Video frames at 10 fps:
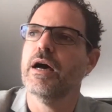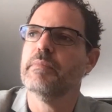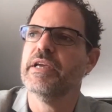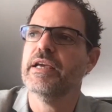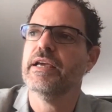
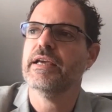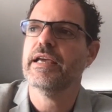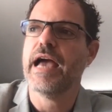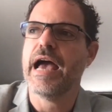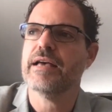
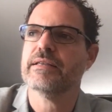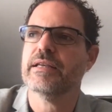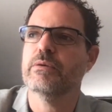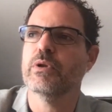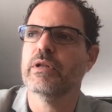he
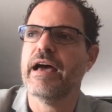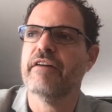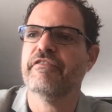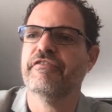will have